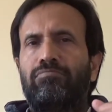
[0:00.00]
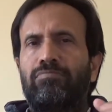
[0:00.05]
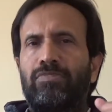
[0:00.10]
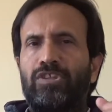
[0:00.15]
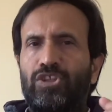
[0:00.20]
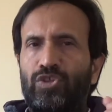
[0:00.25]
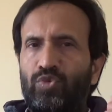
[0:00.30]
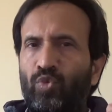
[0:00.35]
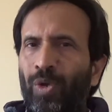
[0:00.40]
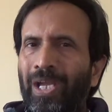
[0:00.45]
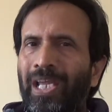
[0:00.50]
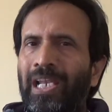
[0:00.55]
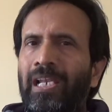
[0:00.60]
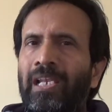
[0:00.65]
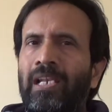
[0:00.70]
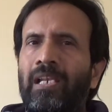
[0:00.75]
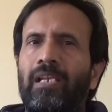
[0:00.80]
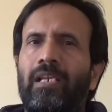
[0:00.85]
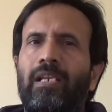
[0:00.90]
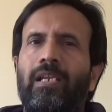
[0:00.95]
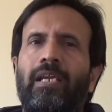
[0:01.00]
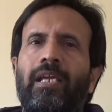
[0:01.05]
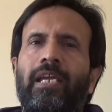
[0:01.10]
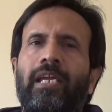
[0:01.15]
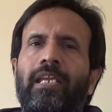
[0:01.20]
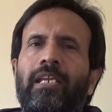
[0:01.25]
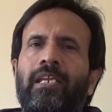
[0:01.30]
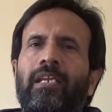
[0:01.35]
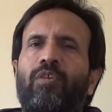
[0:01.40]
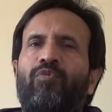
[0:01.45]
swell
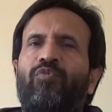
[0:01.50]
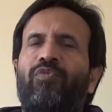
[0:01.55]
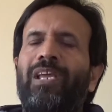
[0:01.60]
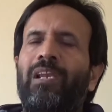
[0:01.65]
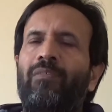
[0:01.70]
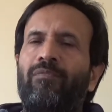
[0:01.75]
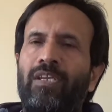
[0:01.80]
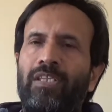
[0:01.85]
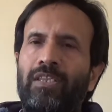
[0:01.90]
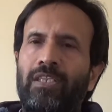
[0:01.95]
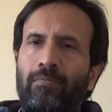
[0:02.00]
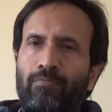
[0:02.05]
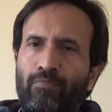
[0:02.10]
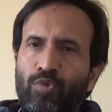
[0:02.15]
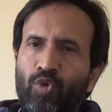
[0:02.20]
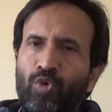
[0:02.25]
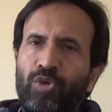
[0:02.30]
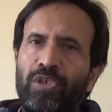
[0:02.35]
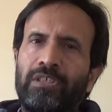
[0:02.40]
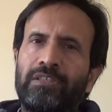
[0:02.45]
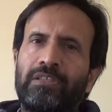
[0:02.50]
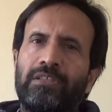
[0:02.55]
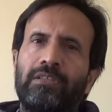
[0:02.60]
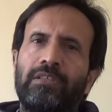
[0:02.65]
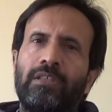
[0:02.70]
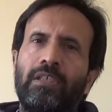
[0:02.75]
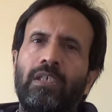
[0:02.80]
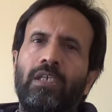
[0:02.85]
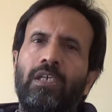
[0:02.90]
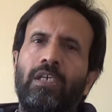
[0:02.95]
and fill with the
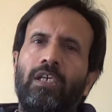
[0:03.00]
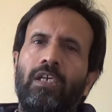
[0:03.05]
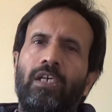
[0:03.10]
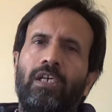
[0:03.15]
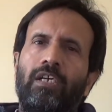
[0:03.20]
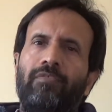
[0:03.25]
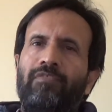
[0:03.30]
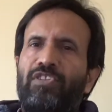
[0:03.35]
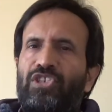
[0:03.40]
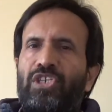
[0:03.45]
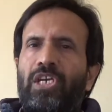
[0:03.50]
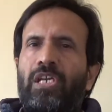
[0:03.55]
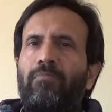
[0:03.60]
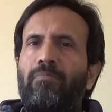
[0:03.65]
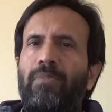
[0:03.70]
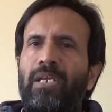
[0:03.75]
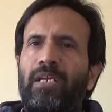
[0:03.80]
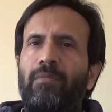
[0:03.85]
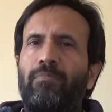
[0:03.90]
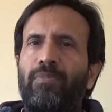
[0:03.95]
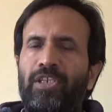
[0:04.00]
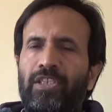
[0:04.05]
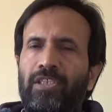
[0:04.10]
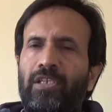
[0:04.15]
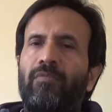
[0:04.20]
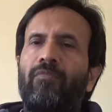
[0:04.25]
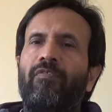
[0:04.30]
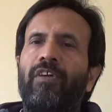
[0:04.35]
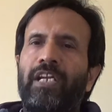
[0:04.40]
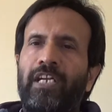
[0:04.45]
mucus which can make
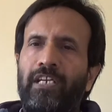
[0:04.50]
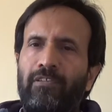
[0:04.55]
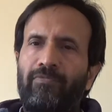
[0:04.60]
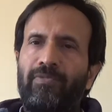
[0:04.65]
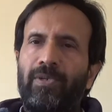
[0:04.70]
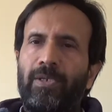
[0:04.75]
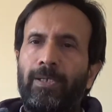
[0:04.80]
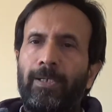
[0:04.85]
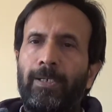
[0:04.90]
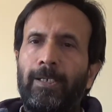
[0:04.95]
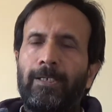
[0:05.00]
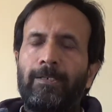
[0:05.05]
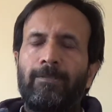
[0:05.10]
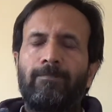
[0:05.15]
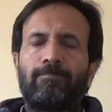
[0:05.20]
breathing very difficult